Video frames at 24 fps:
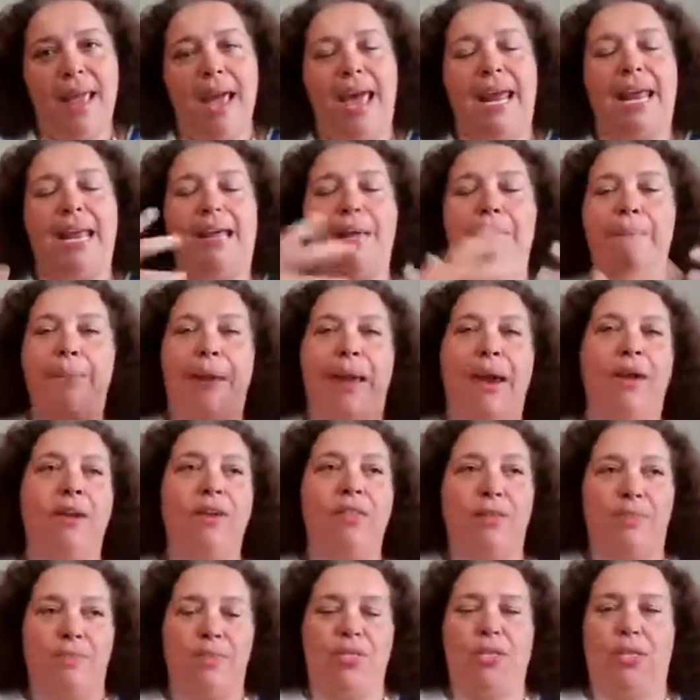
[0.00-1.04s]
and I
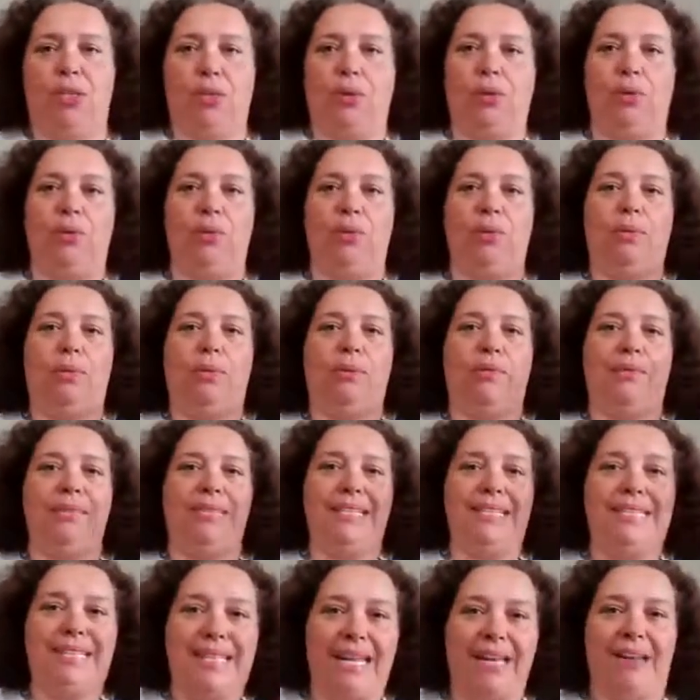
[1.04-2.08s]
compare them to
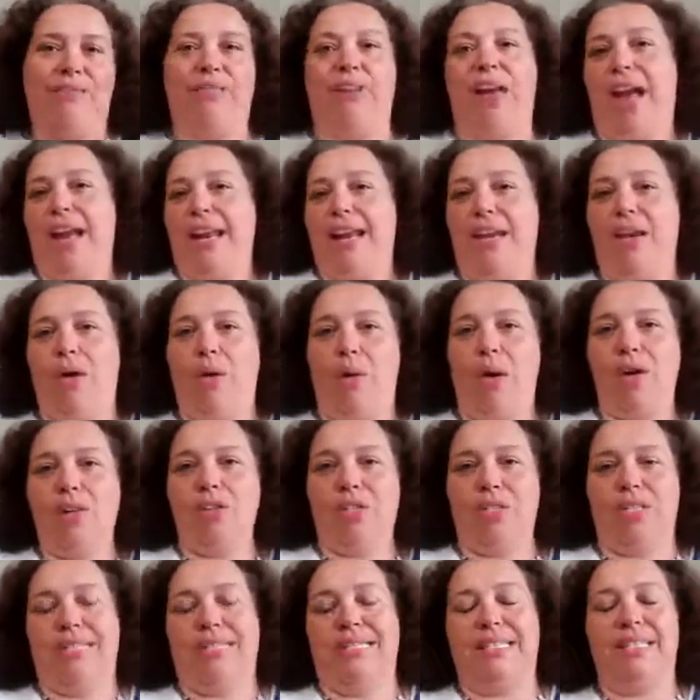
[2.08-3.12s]
this set of guiding
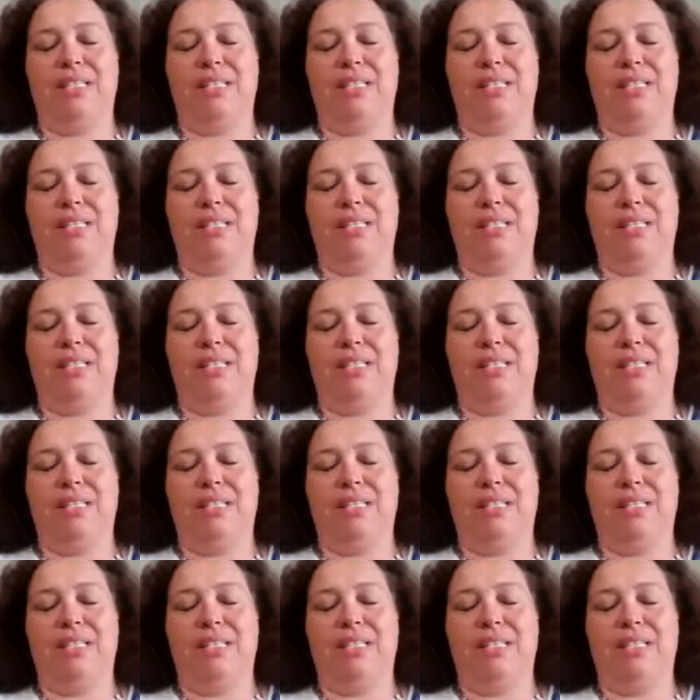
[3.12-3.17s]
questions,